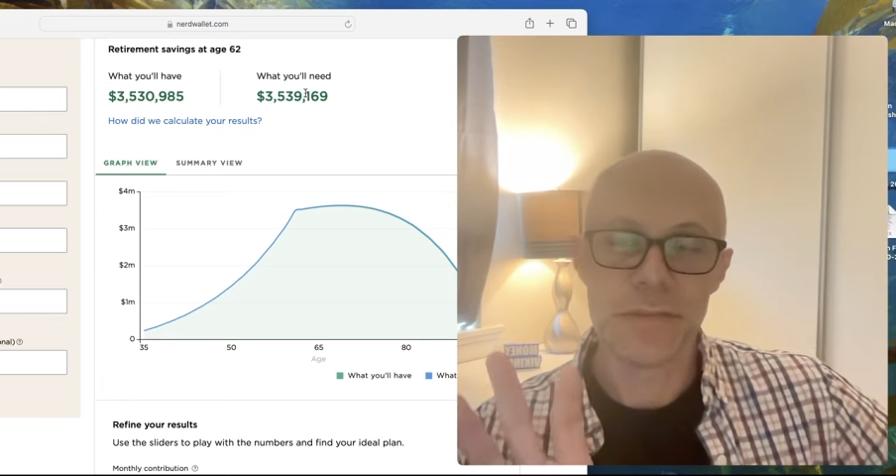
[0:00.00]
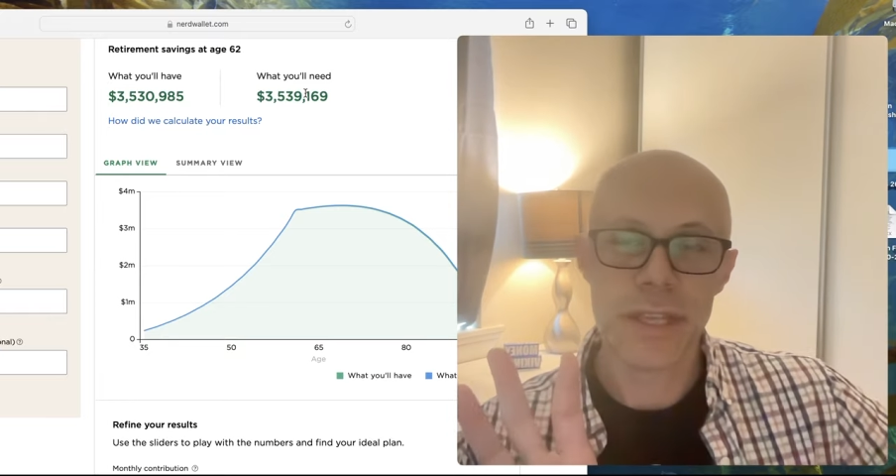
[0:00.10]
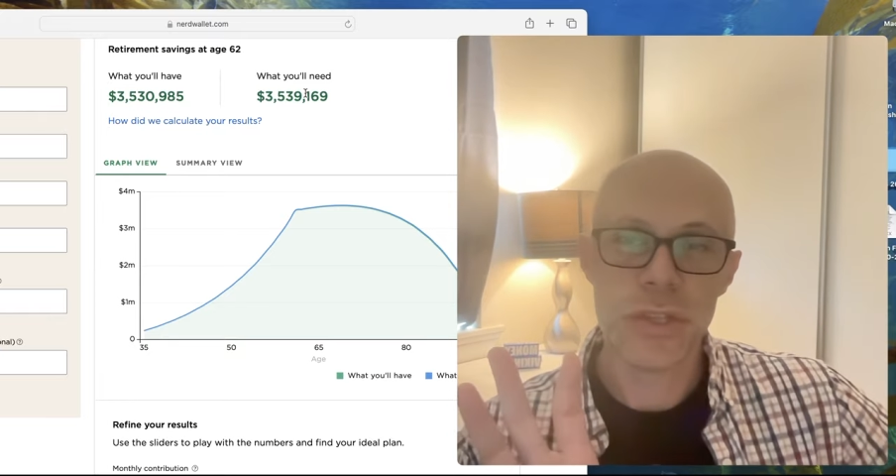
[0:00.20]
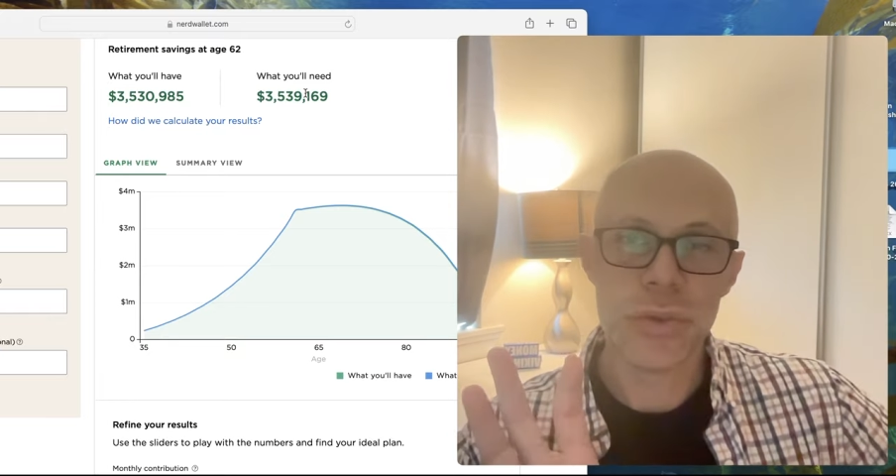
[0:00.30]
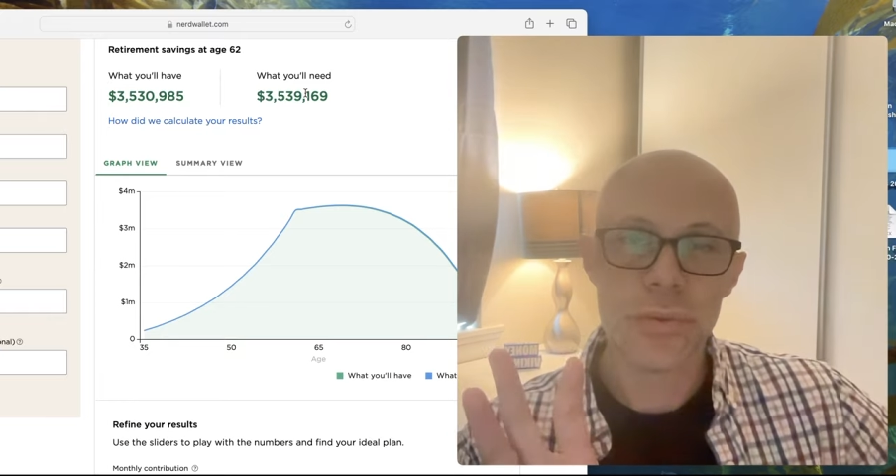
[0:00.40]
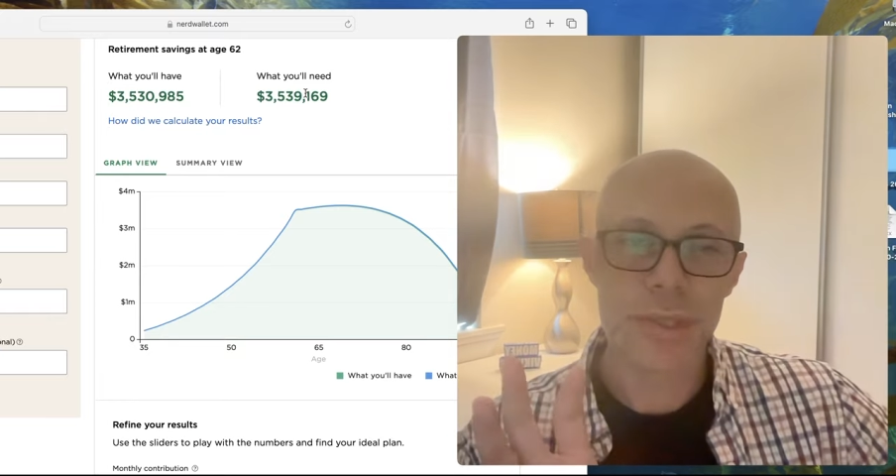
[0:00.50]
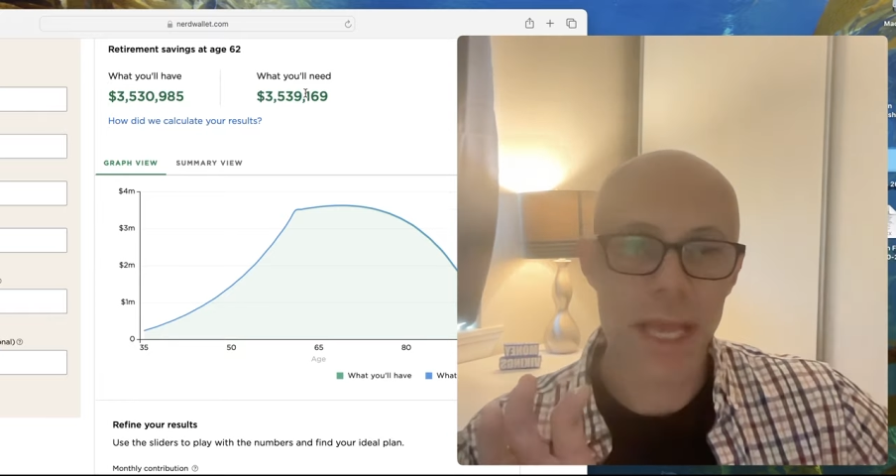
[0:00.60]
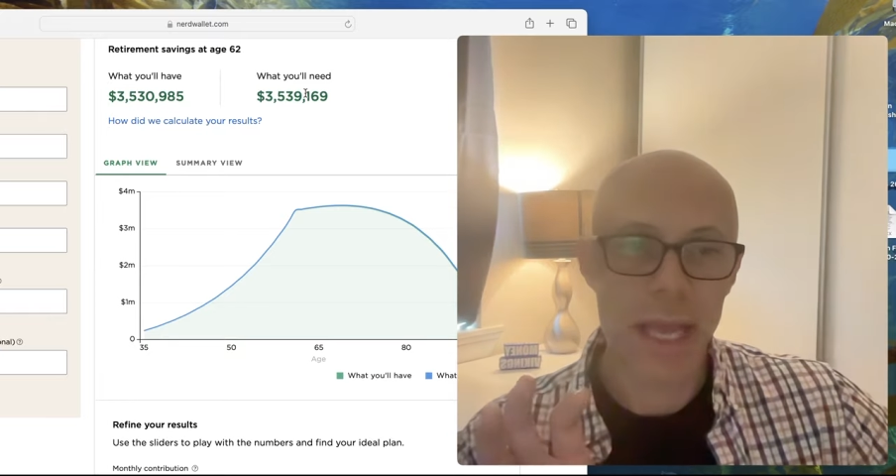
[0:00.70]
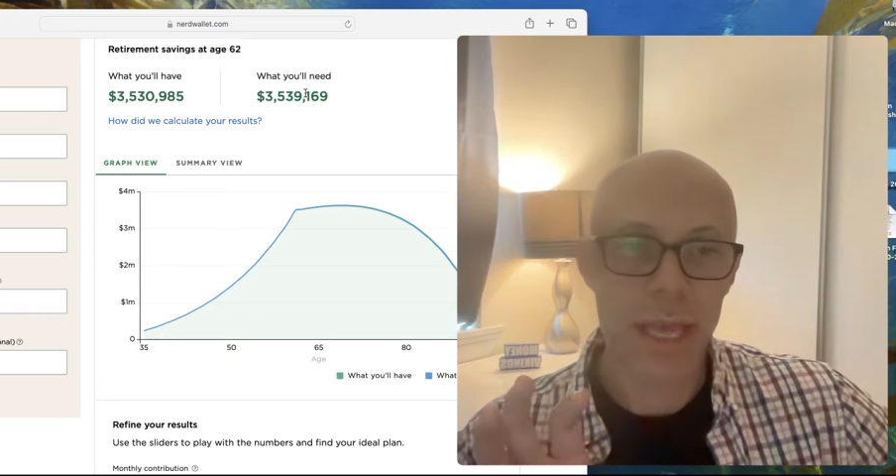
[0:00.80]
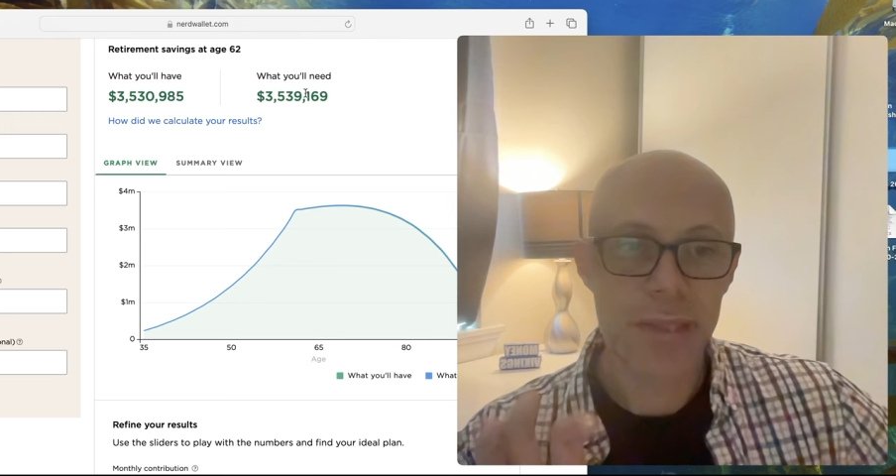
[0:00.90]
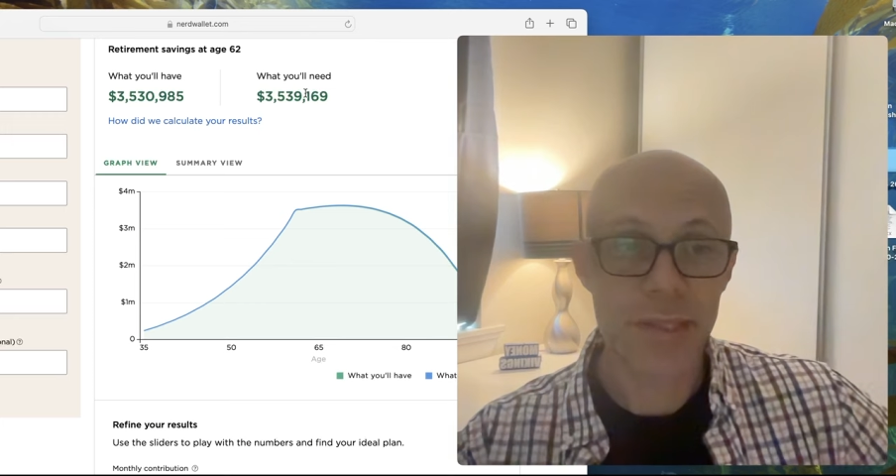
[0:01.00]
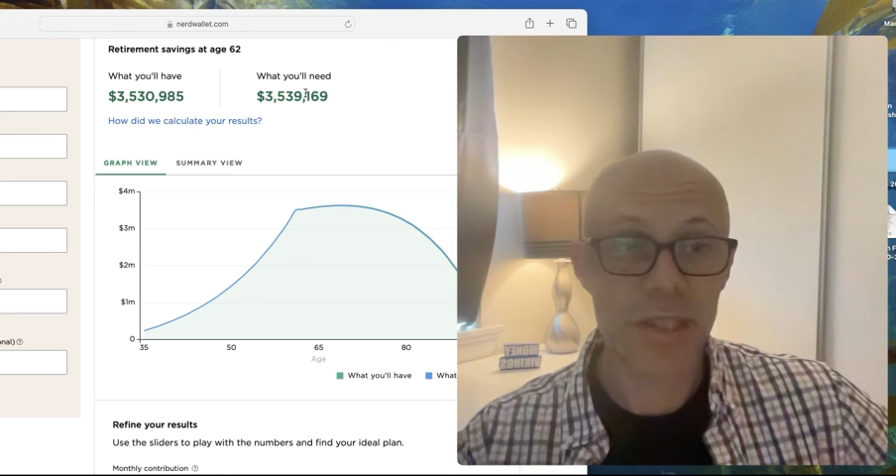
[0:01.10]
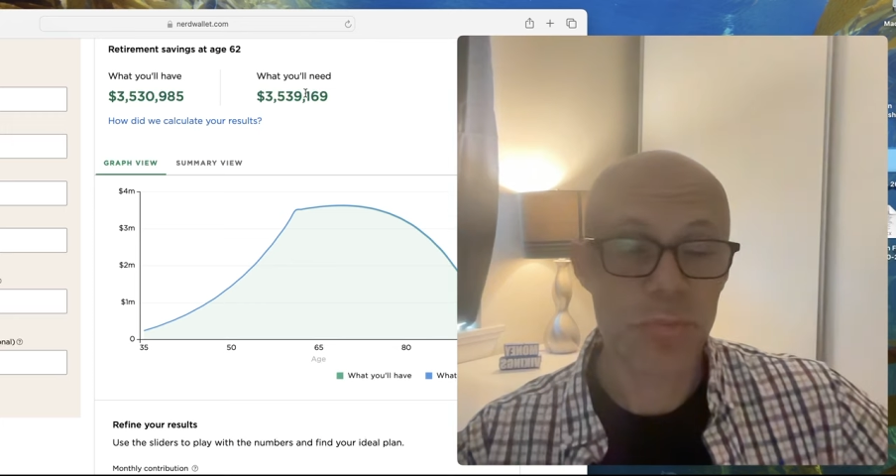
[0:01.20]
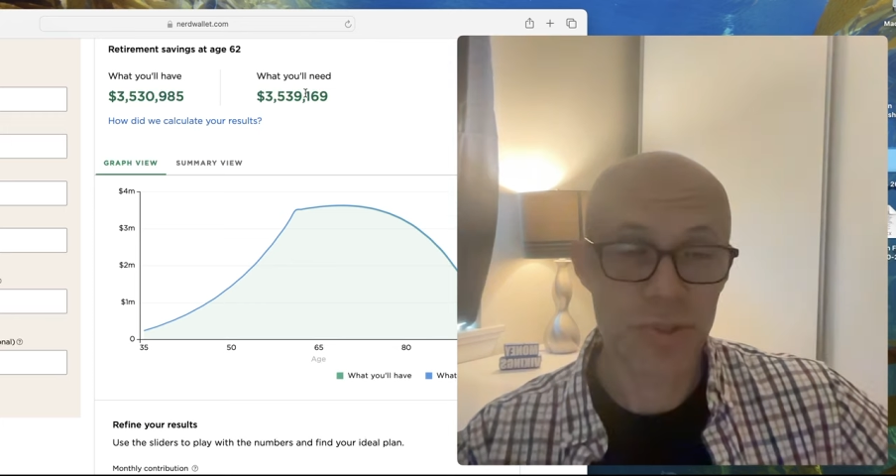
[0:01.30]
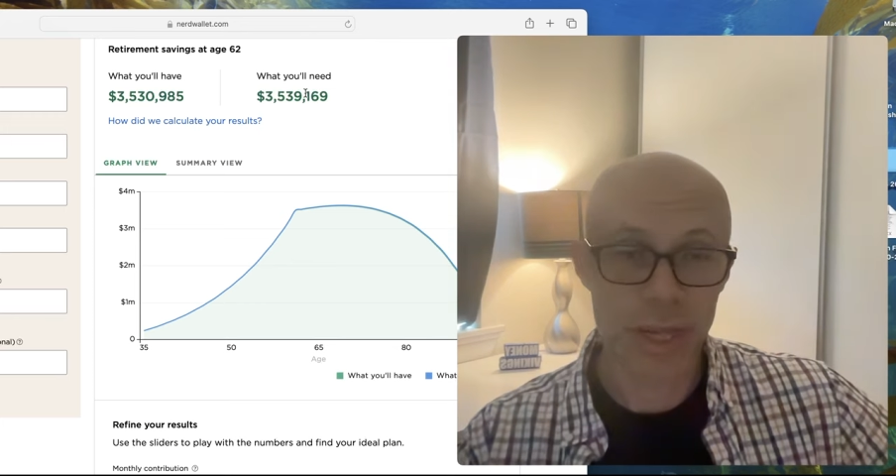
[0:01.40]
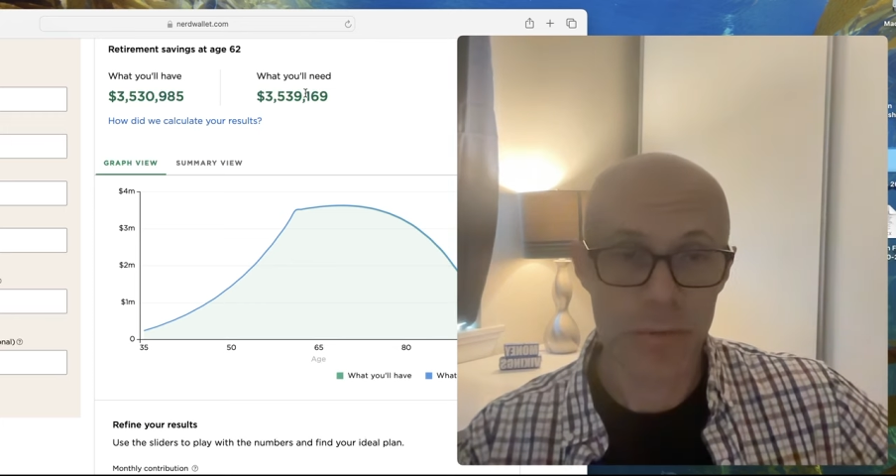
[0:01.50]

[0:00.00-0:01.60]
They use a 6%